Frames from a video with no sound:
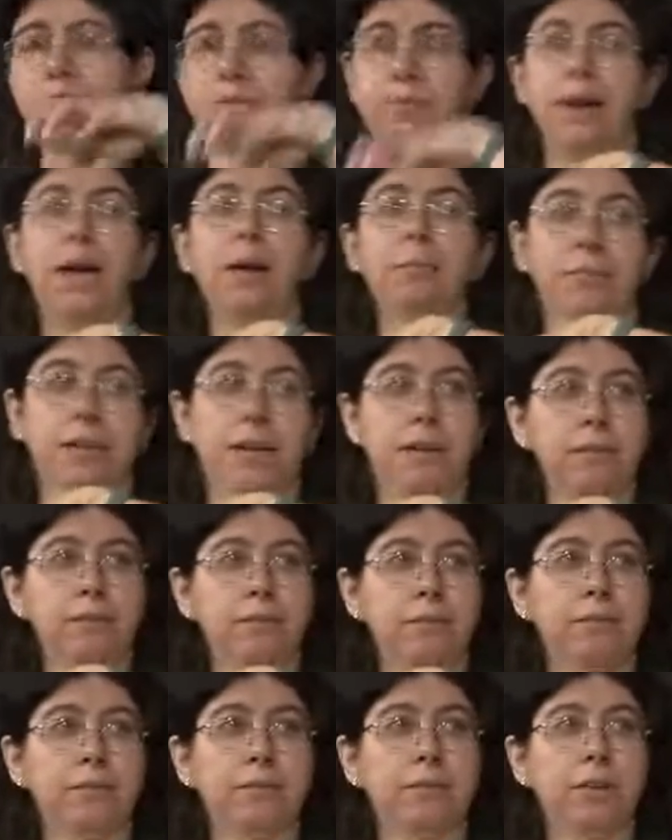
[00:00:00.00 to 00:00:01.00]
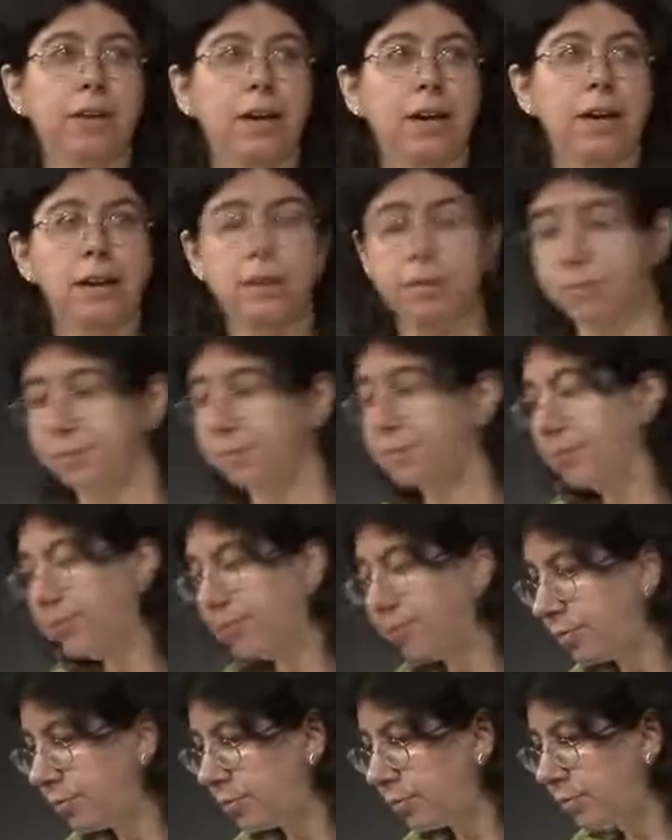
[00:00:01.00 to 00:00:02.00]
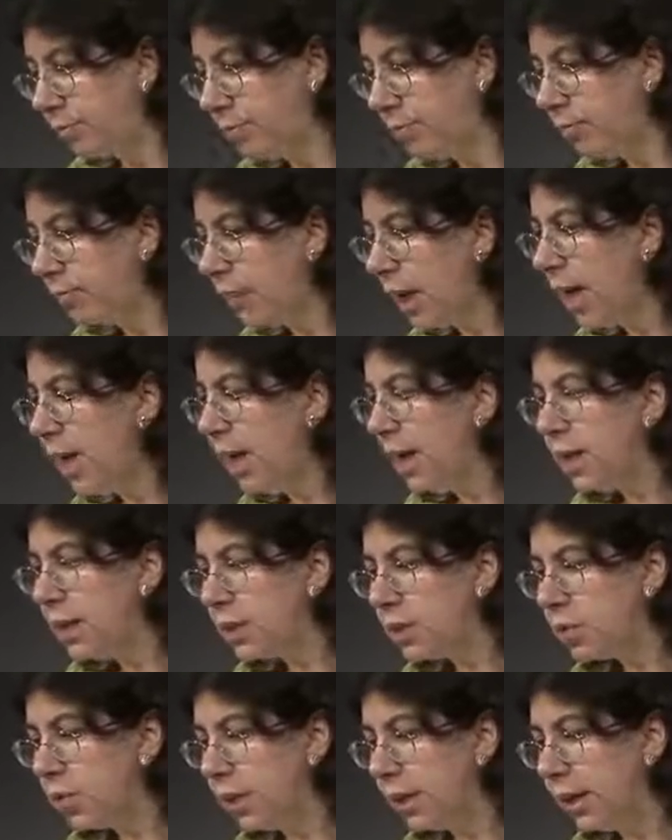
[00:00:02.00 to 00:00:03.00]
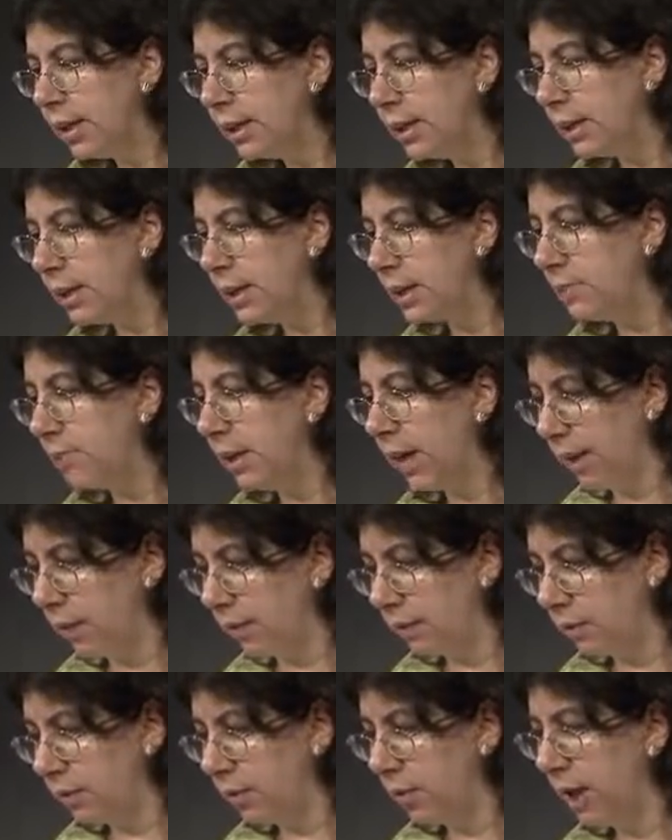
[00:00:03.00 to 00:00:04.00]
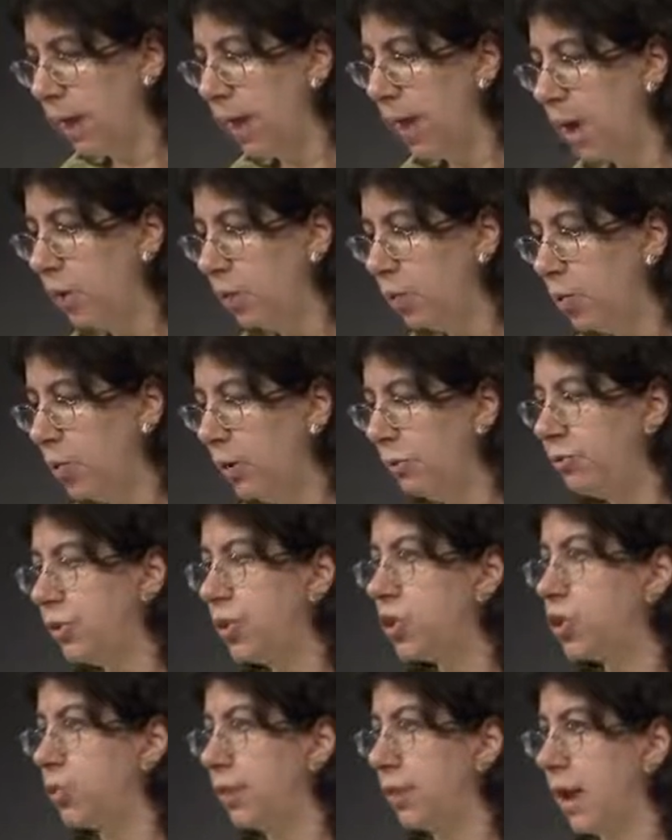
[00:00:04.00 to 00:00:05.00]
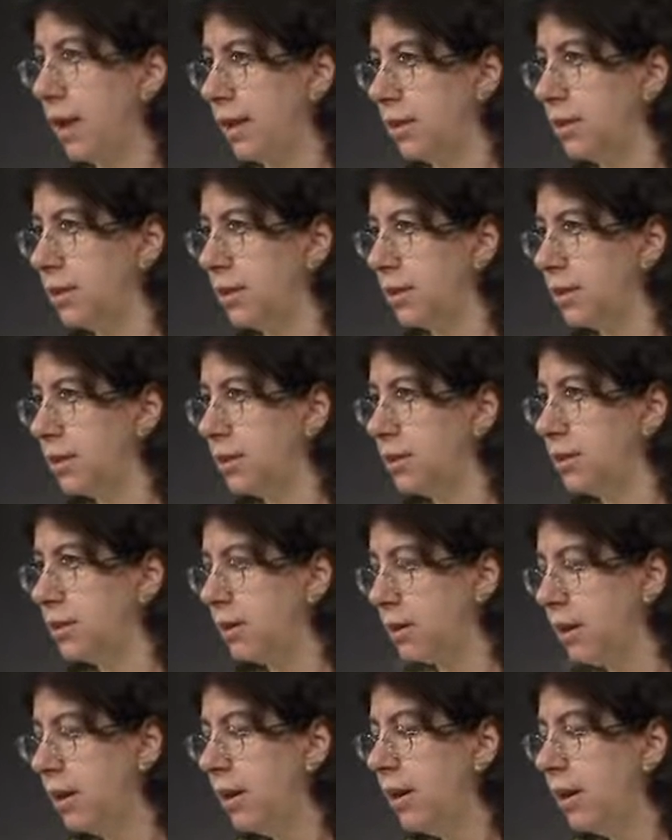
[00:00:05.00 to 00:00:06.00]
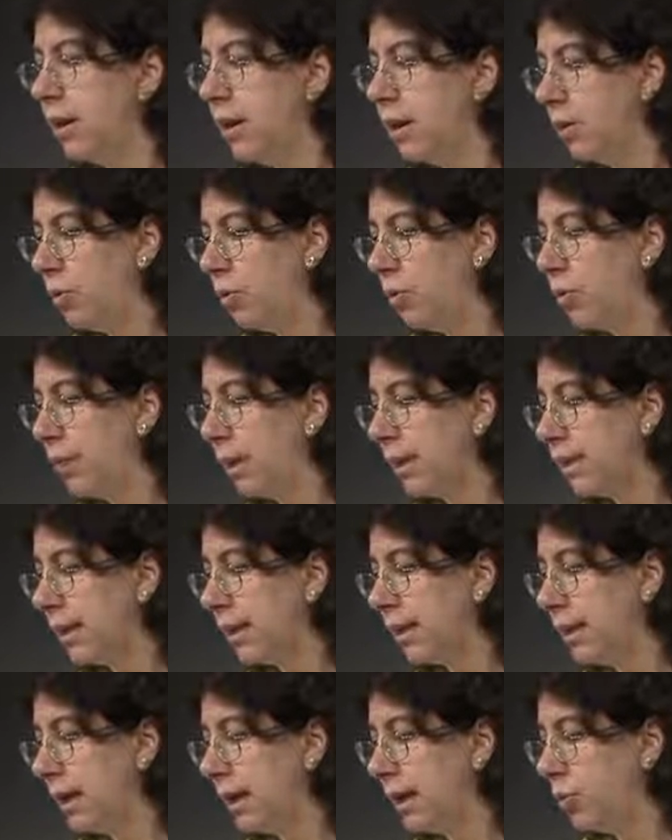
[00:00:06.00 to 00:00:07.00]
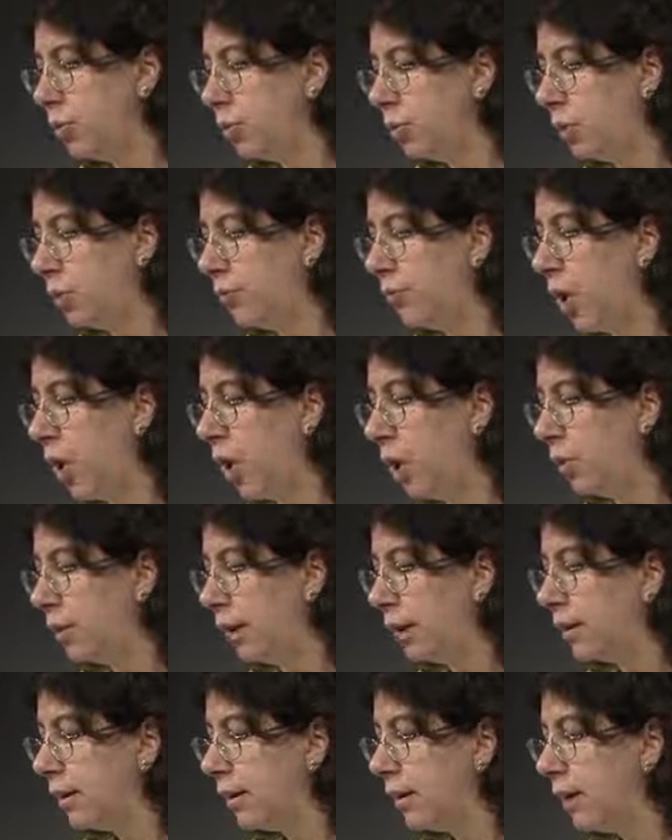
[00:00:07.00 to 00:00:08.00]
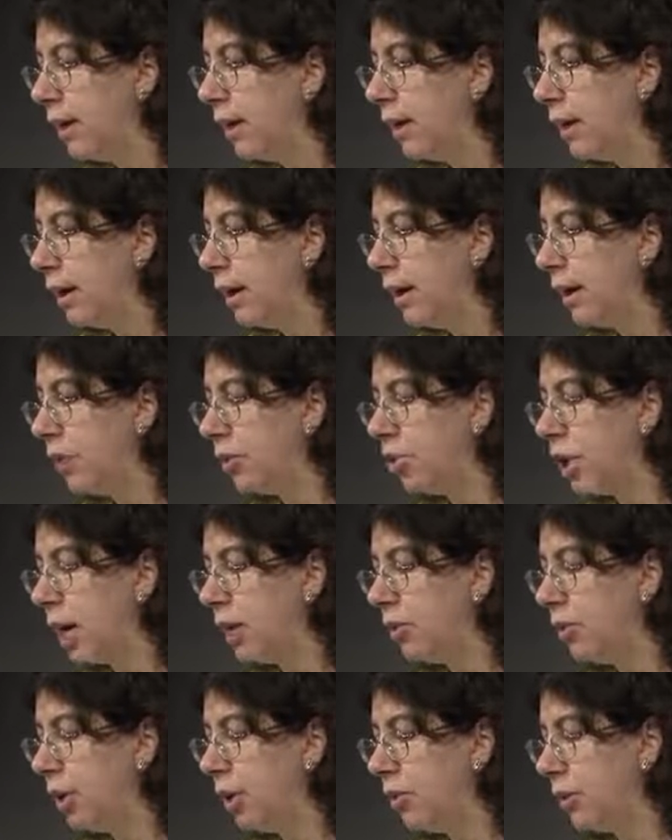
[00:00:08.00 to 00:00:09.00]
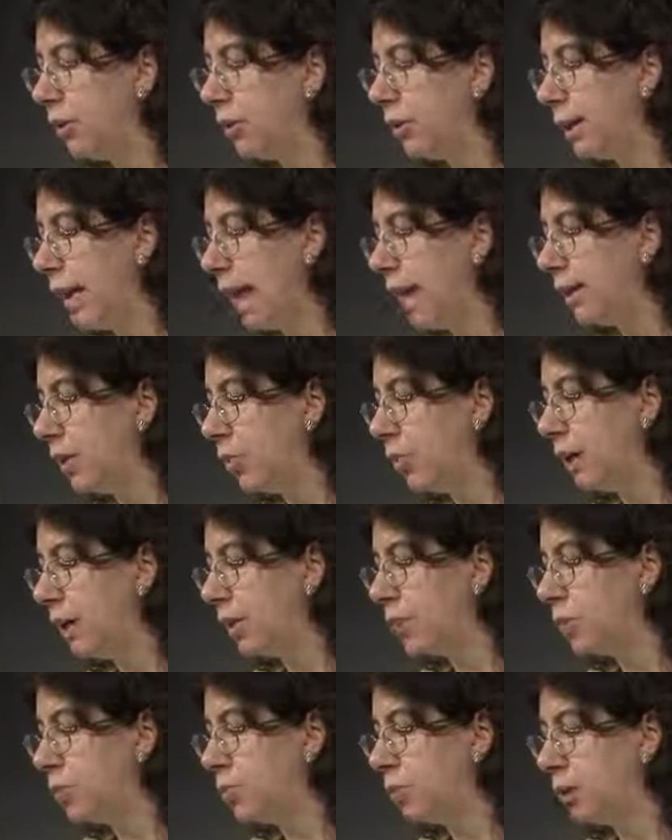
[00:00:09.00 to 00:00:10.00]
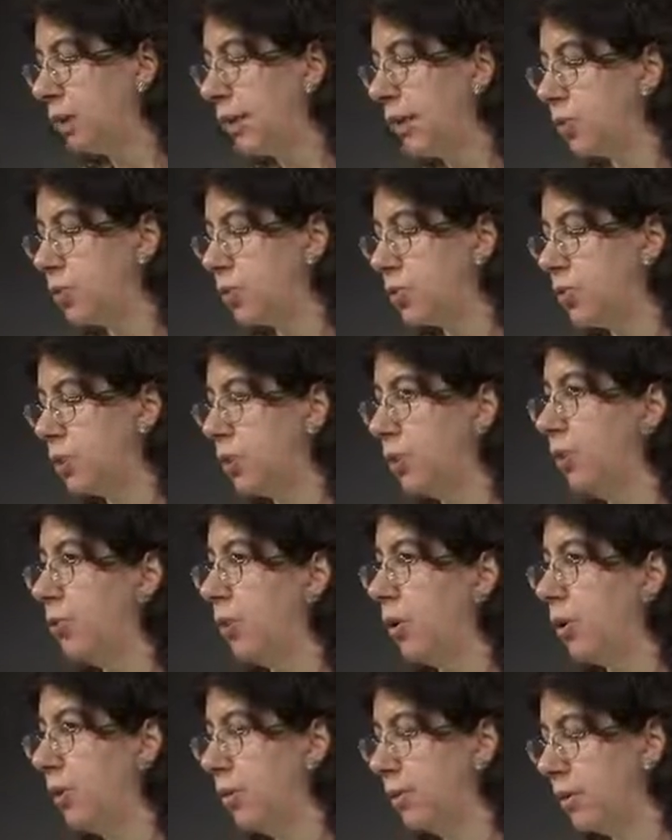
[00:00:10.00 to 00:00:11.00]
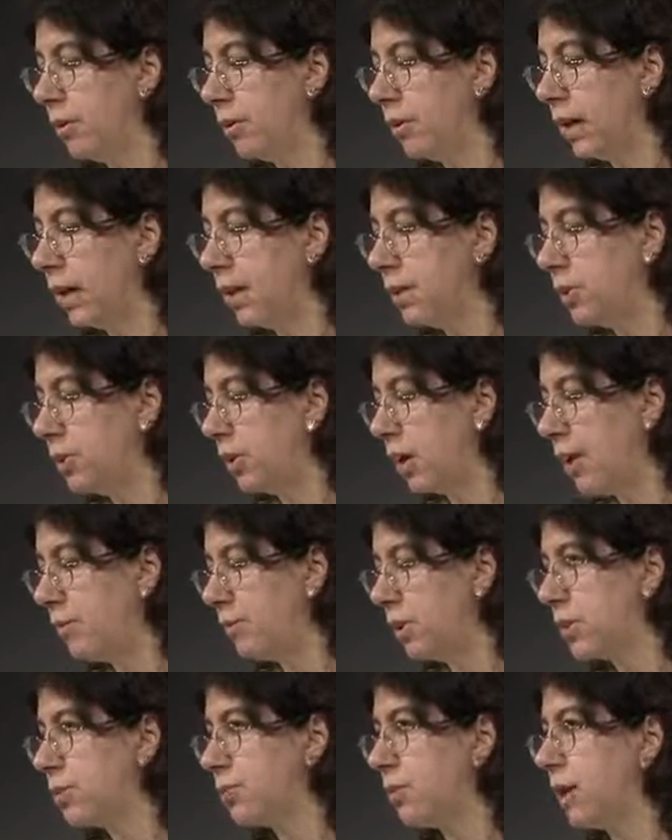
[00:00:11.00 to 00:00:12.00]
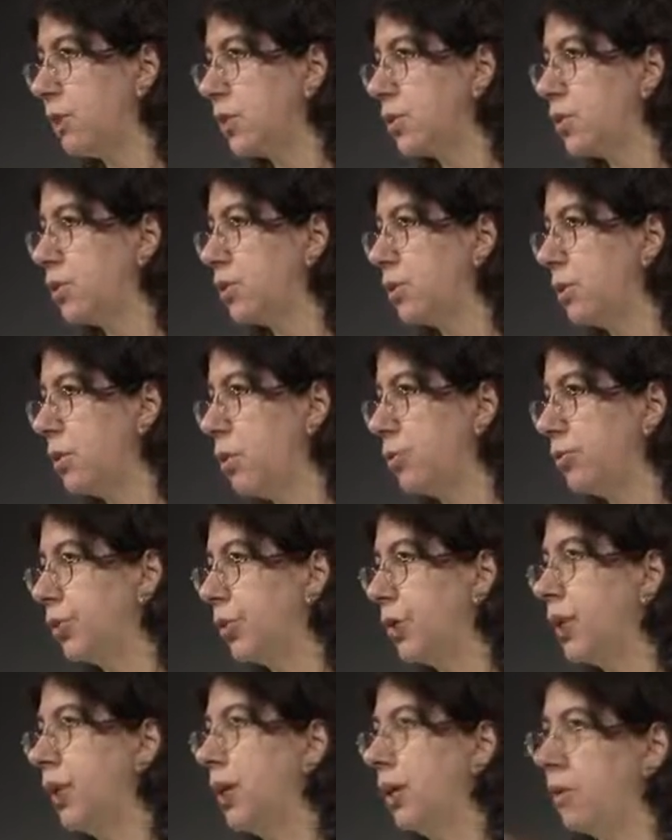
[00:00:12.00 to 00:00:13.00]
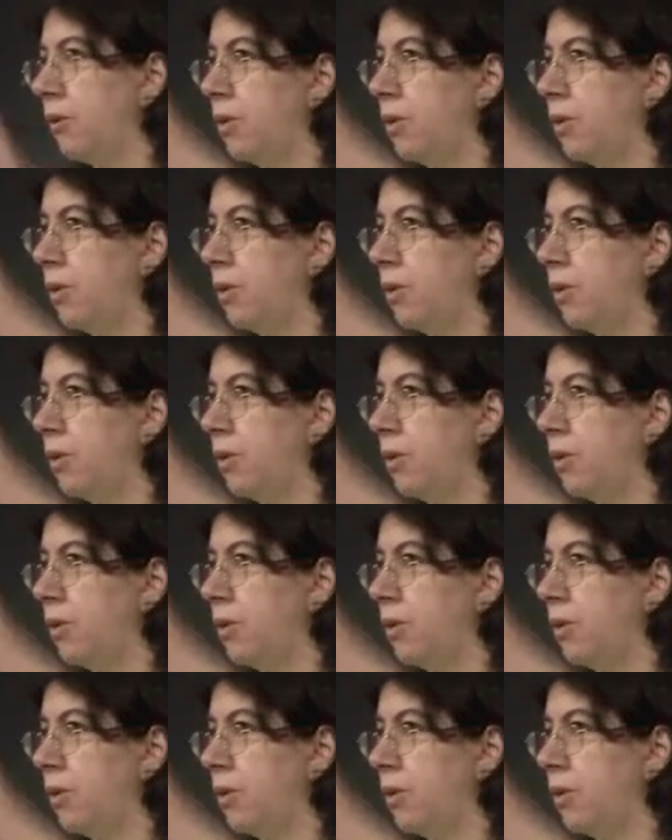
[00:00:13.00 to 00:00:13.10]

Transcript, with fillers: of lambda. Okay? So what does this mean? Okay, how do we visualize this? we basically do the following. In general, we would like the weights to be close to zero. Okay, so you have this red circle over here